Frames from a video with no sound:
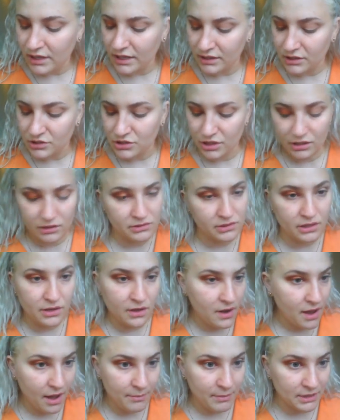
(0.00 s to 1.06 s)
and the shadows are
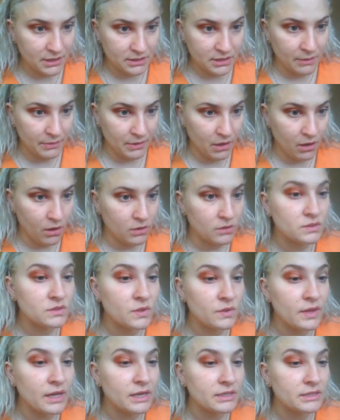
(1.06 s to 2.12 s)
not messed up at all,
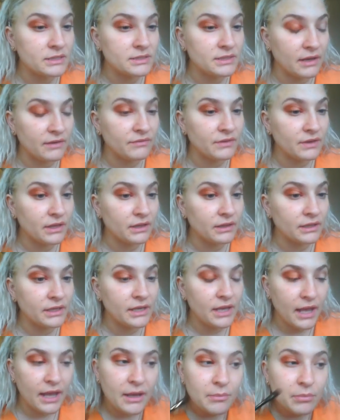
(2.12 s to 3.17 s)
so that is
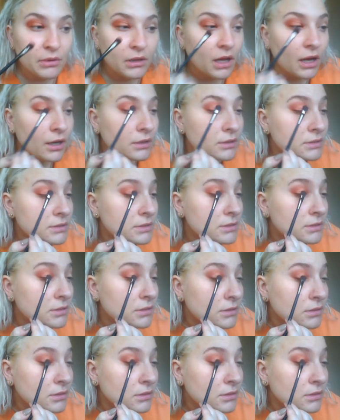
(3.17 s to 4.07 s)
definitely a plus.